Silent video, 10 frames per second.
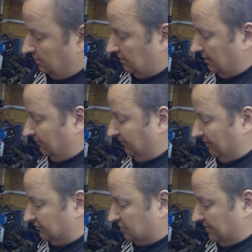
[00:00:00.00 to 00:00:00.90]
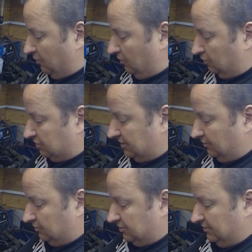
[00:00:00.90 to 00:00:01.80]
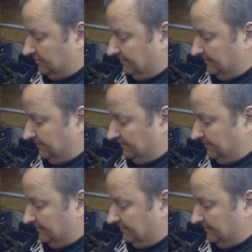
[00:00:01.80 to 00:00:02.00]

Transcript: Now, the valve stem oil seals